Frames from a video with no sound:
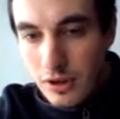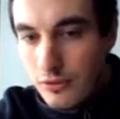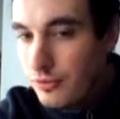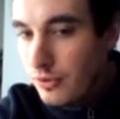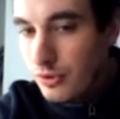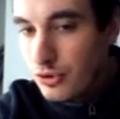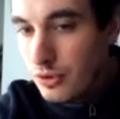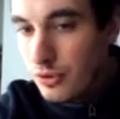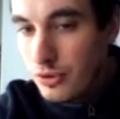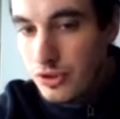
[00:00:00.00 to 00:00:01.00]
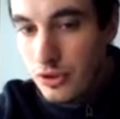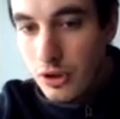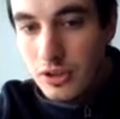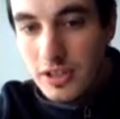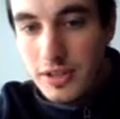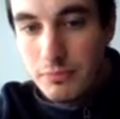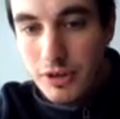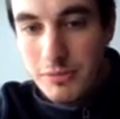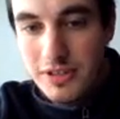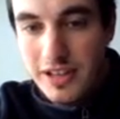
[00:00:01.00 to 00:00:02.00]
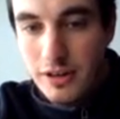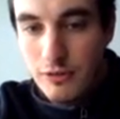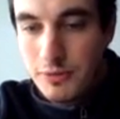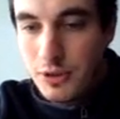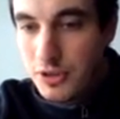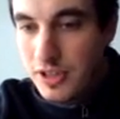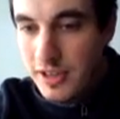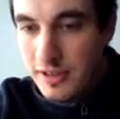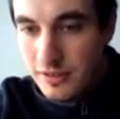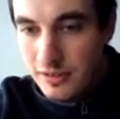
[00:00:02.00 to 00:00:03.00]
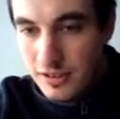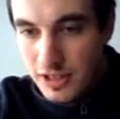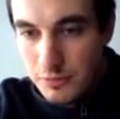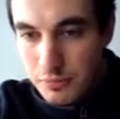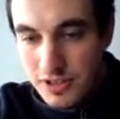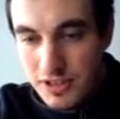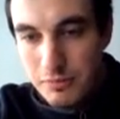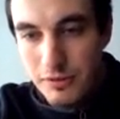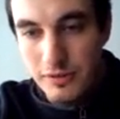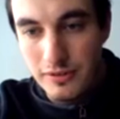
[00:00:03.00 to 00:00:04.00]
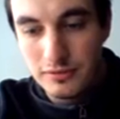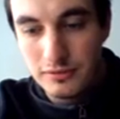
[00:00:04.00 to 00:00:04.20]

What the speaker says: of the only prime ideal of POK is principal.